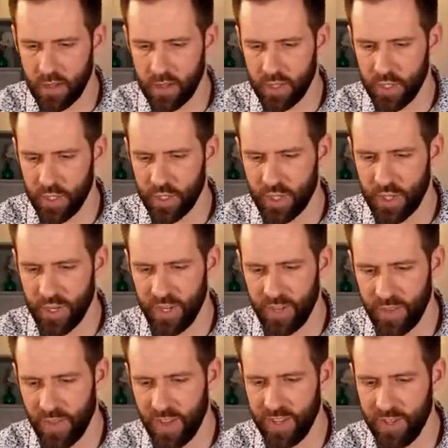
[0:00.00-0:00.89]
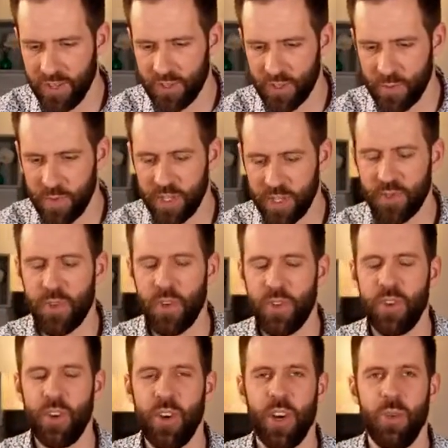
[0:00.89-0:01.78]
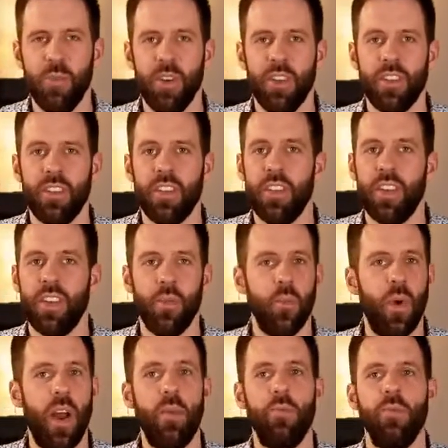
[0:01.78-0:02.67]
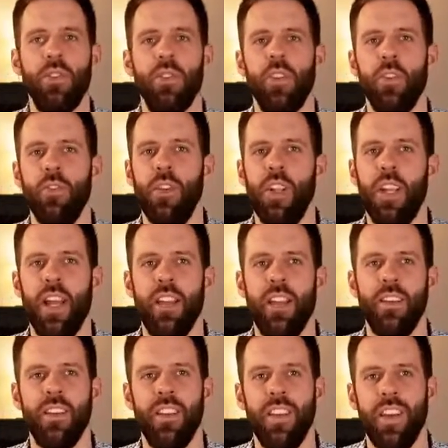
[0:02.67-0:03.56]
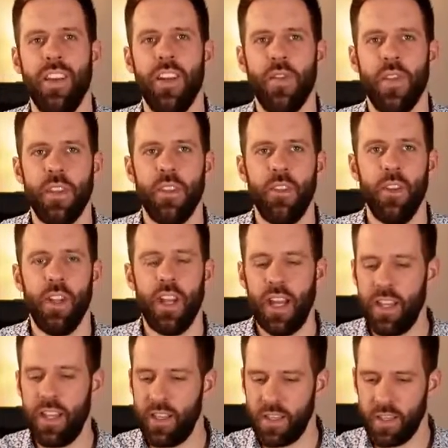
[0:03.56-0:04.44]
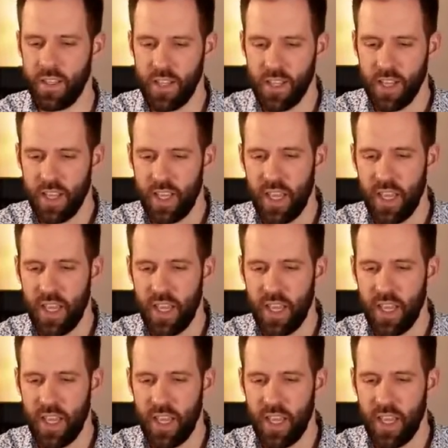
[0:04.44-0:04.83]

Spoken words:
Sonny, thank you so much for the comment. I'm so glad that you like it.